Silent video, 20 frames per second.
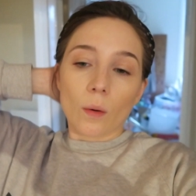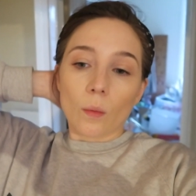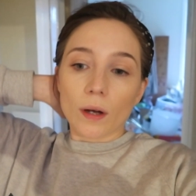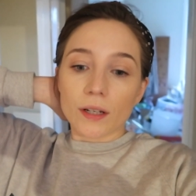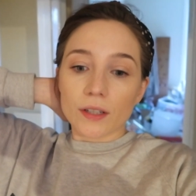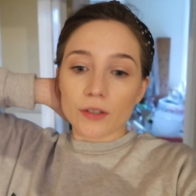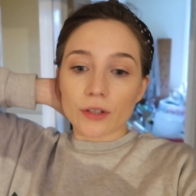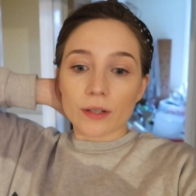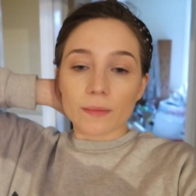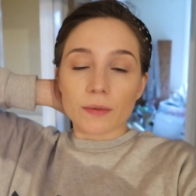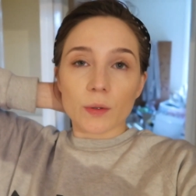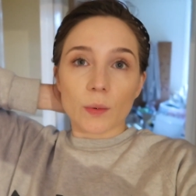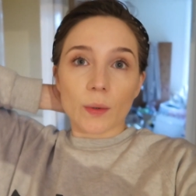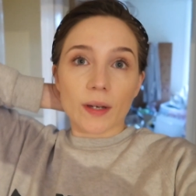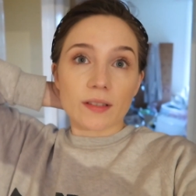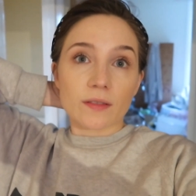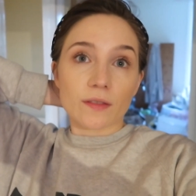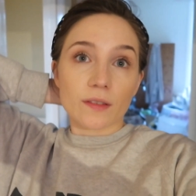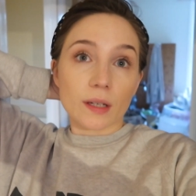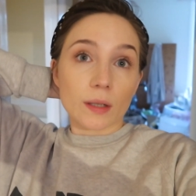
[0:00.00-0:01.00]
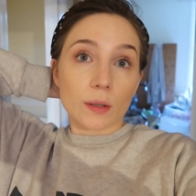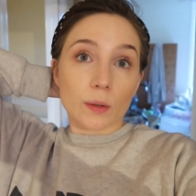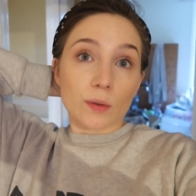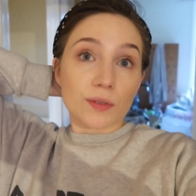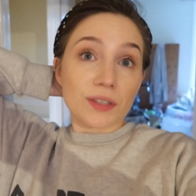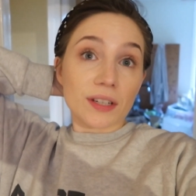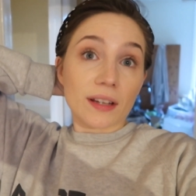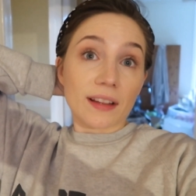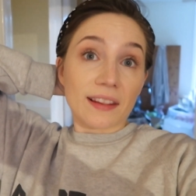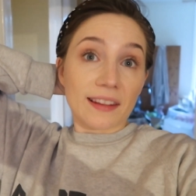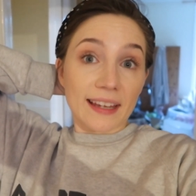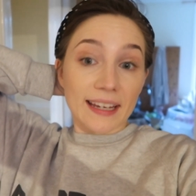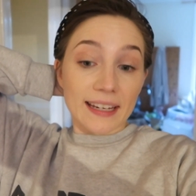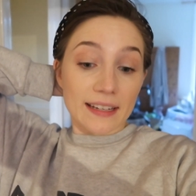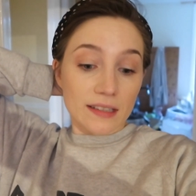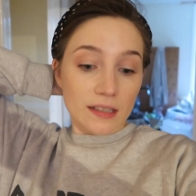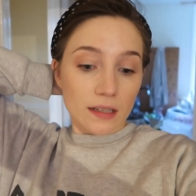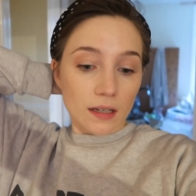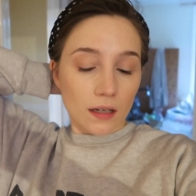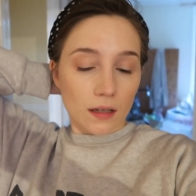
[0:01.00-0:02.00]
One trip to Westfield
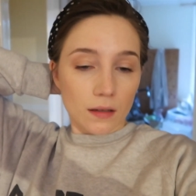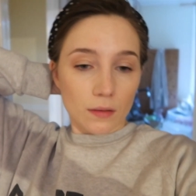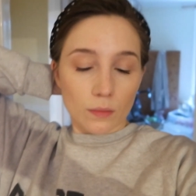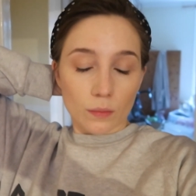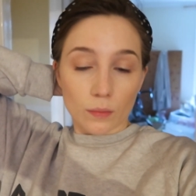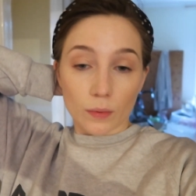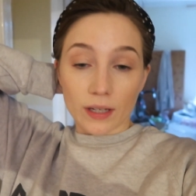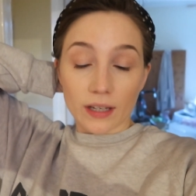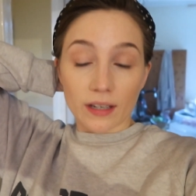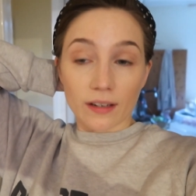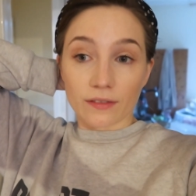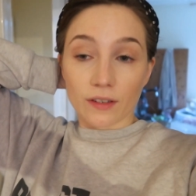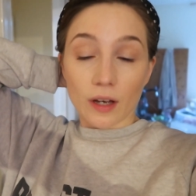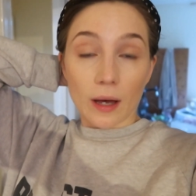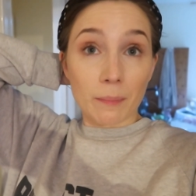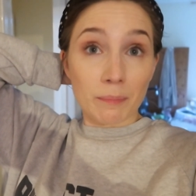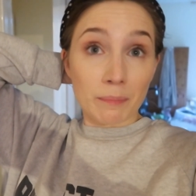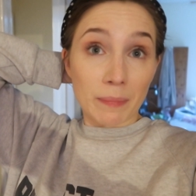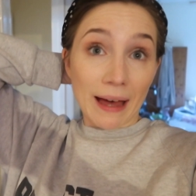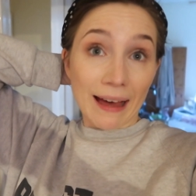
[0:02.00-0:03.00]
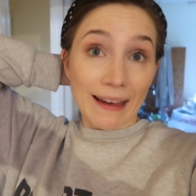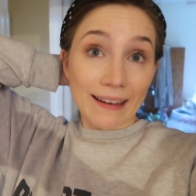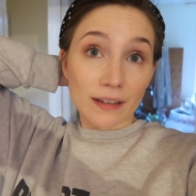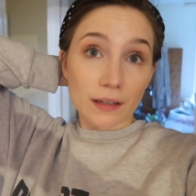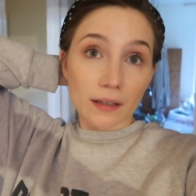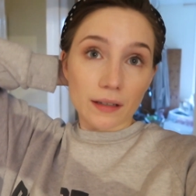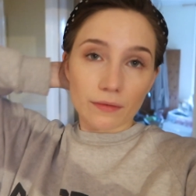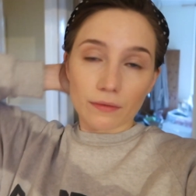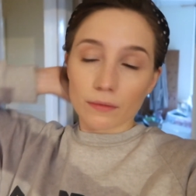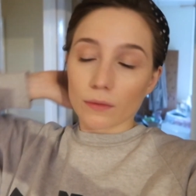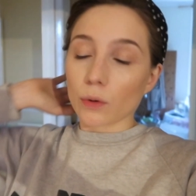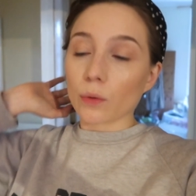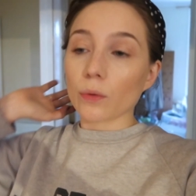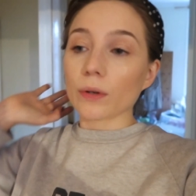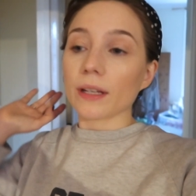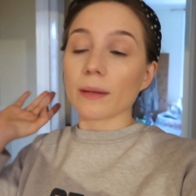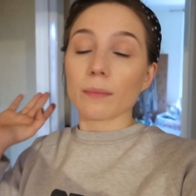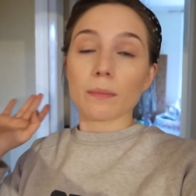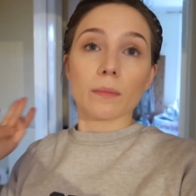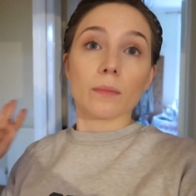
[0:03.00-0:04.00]
later, we have come back.
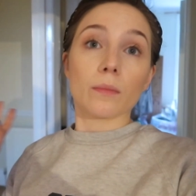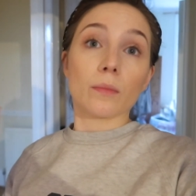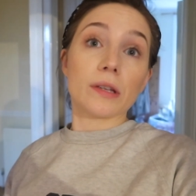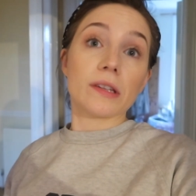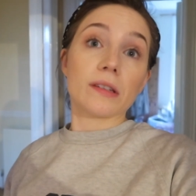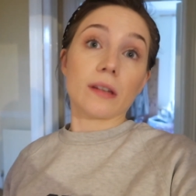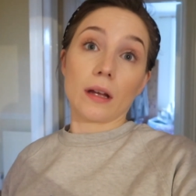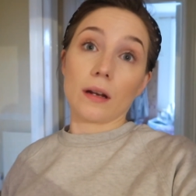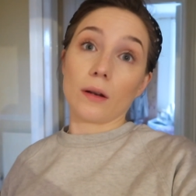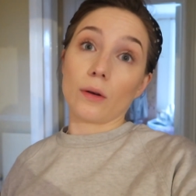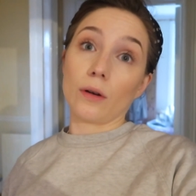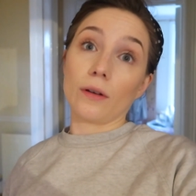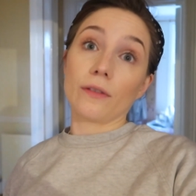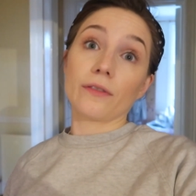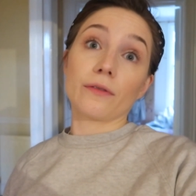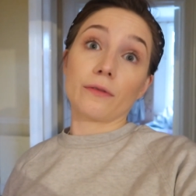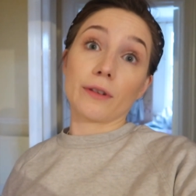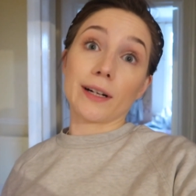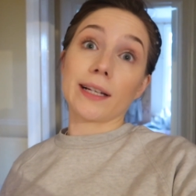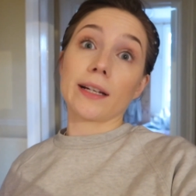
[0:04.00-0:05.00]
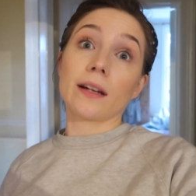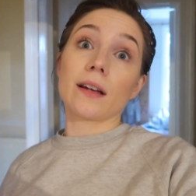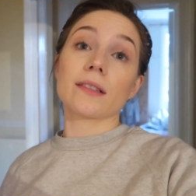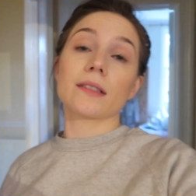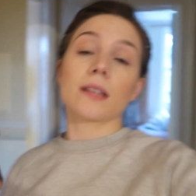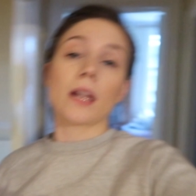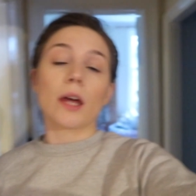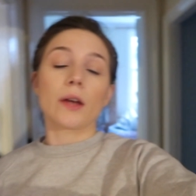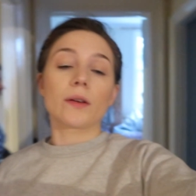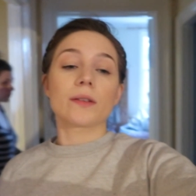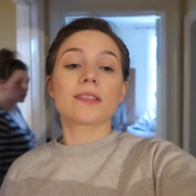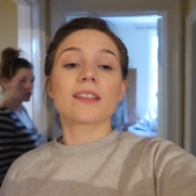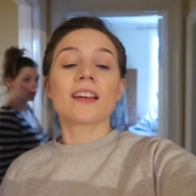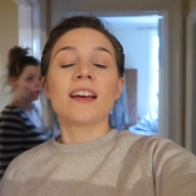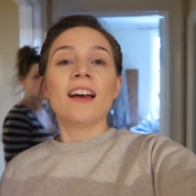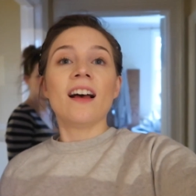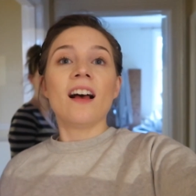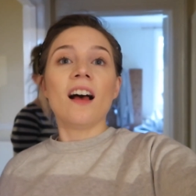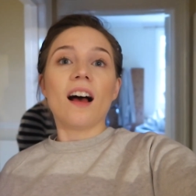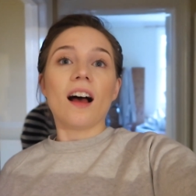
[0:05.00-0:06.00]
Courtney with a lot of really nice clothes.
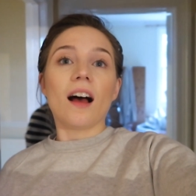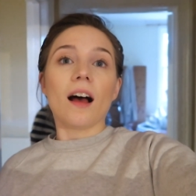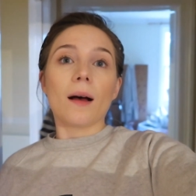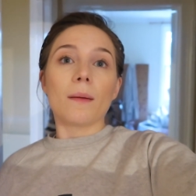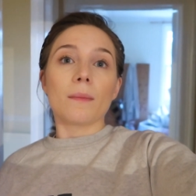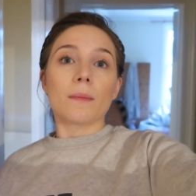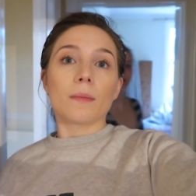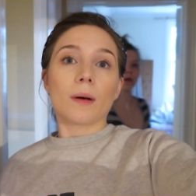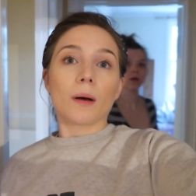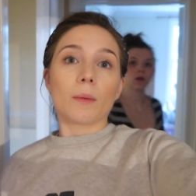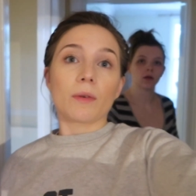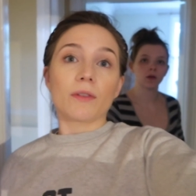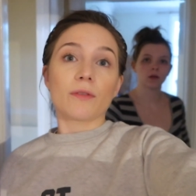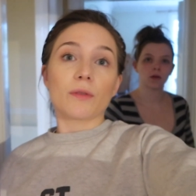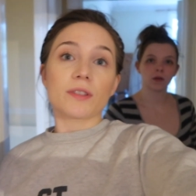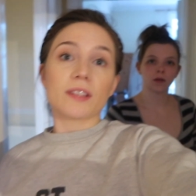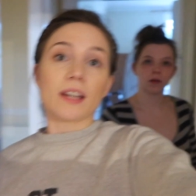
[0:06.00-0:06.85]
And we've